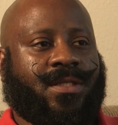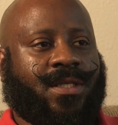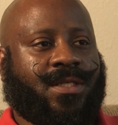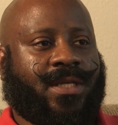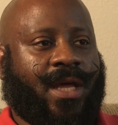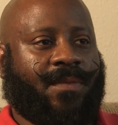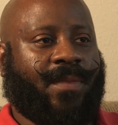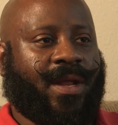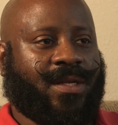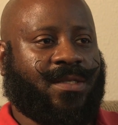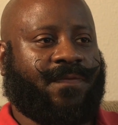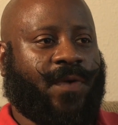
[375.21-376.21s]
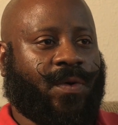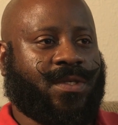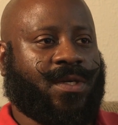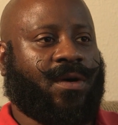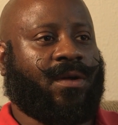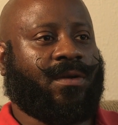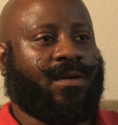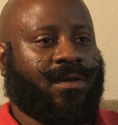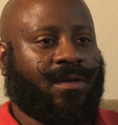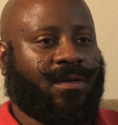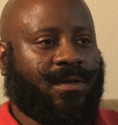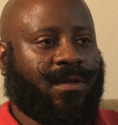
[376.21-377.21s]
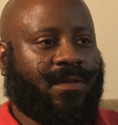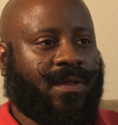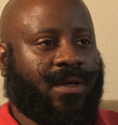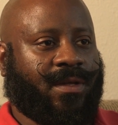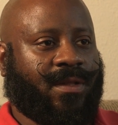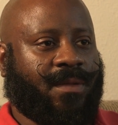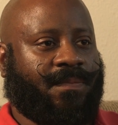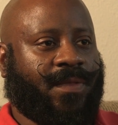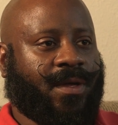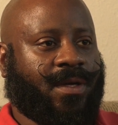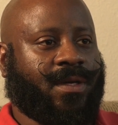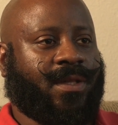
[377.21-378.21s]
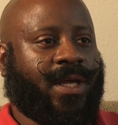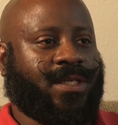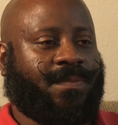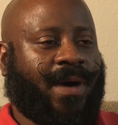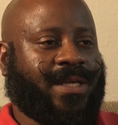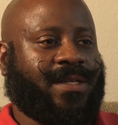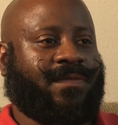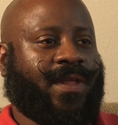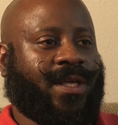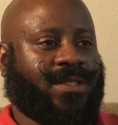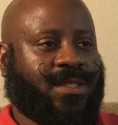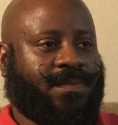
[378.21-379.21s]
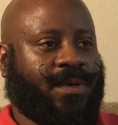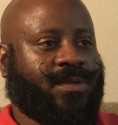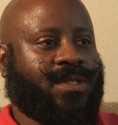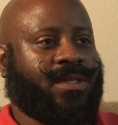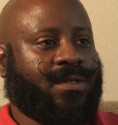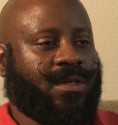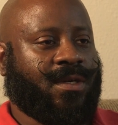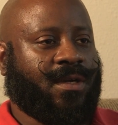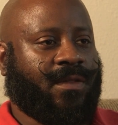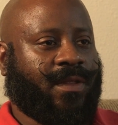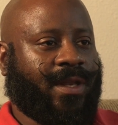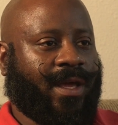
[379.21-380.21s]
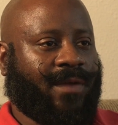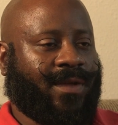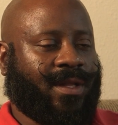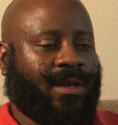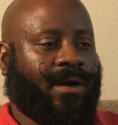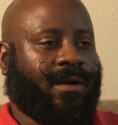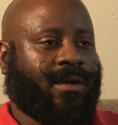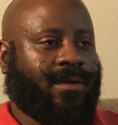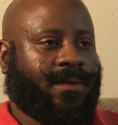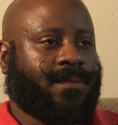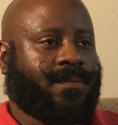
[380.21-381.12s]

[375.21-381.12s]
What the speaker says: It's kind of made us focus on the good things, the positive things, as opposed to the negative and the dark.